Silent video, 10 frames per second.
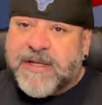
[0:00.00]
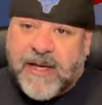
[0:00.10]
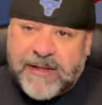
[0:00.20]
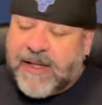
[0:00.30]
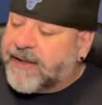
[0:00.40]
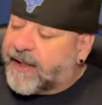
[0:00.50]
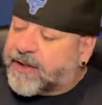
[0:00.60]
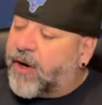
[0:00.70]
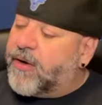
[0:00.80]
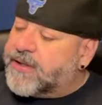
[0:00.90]
and I think
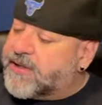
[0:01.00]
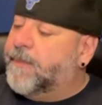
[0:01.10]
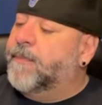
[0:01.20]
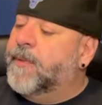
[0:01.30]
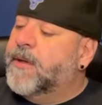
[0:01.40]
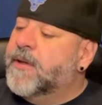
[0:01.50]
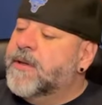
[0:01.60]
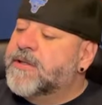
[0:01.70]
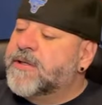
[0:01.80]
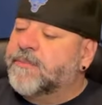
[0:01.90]
that turns some
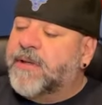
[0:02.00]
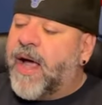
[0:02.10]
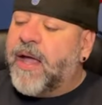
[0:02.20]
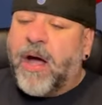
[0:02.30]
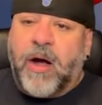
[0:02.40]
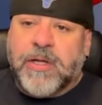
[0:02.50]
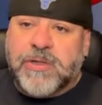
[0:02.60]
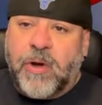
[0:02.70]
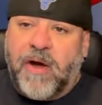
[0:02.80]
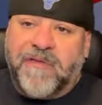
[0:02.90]

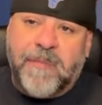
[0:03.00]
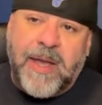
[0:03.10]
diehards off.